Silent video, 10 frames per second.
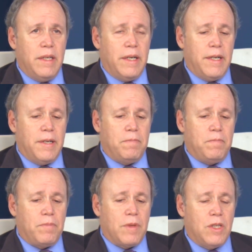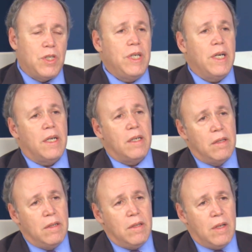Shia,
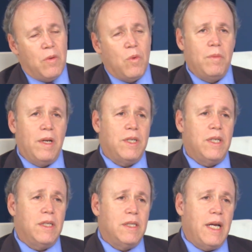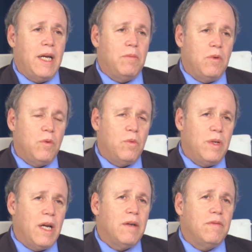I won't mention his name, who
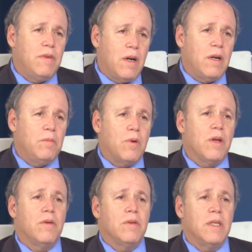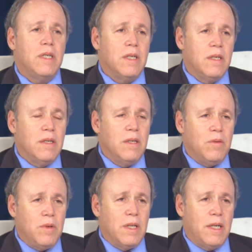we had a very brotherly
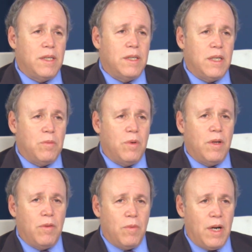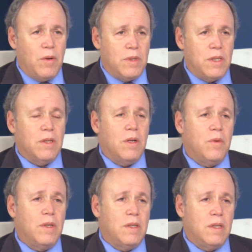relationship with when I was still
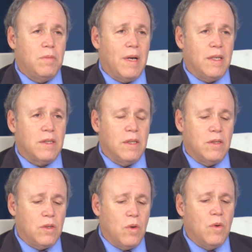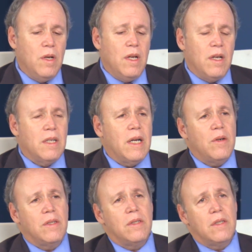going to Damascus. So
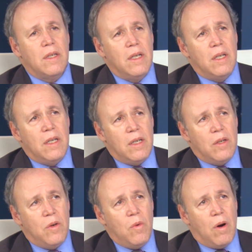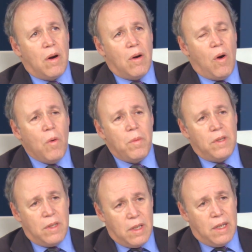clerics who are
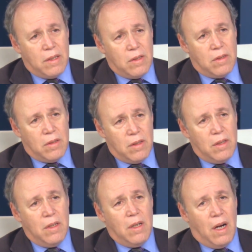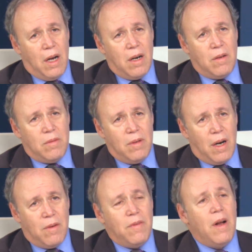open to this are
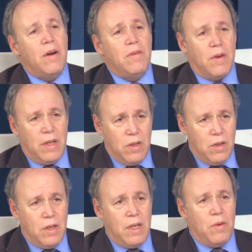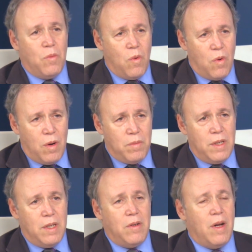very, very good and warm, and